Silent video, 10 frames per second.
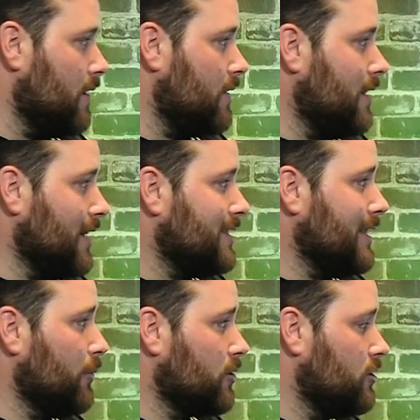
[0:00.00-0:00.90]
The next
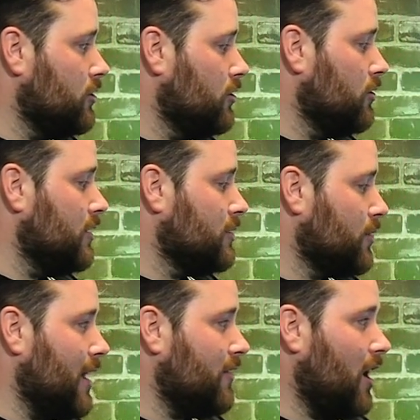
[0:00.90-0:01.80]
thing that we're going to do is we're
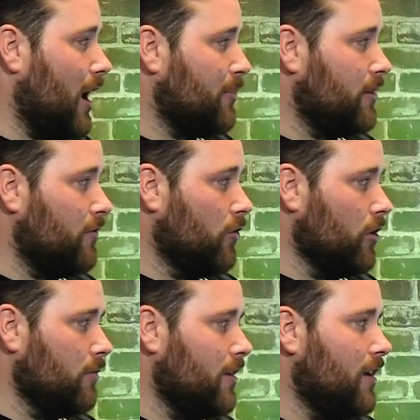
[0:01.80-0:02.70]
going to have an opt-in
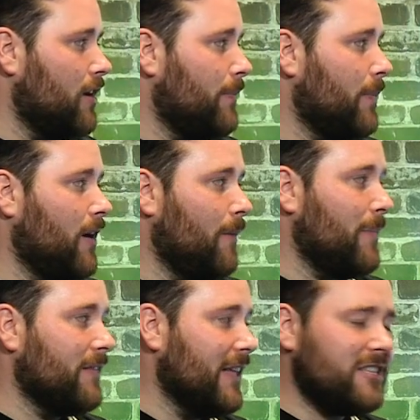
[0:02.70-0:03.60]
form.
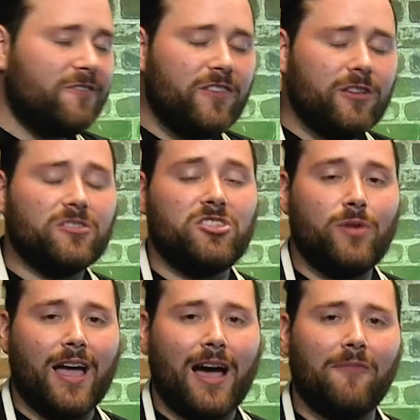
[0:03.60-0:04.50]
The less fields
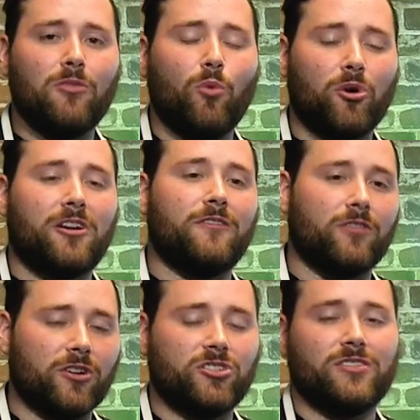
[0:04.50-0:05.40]
you have, the more
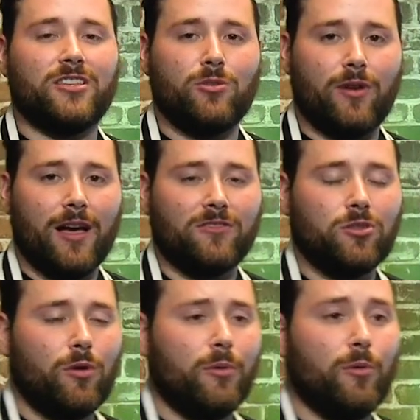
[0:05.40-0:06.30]
conversions that you will have.
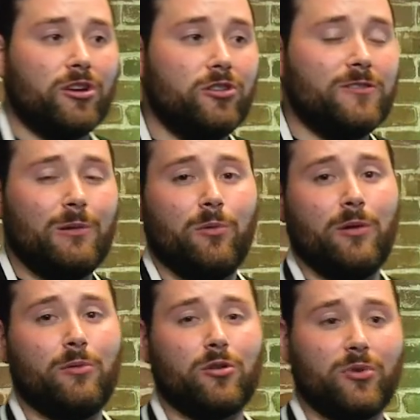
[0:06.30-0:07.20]
So what we want to do is
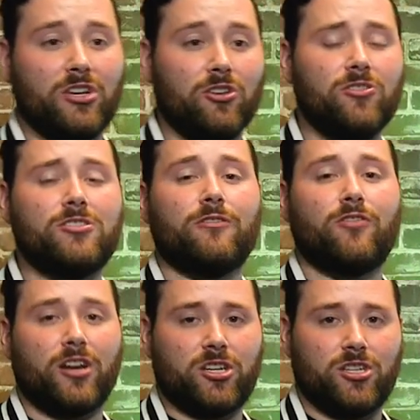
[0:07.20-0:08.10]
we want to reduce the
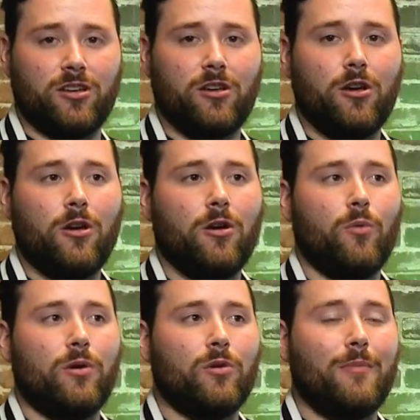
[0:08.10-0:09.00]
friction.
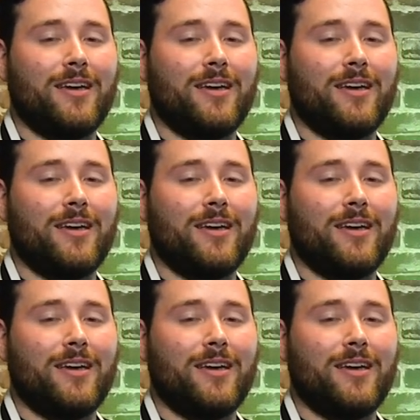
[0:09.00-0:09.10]
We want to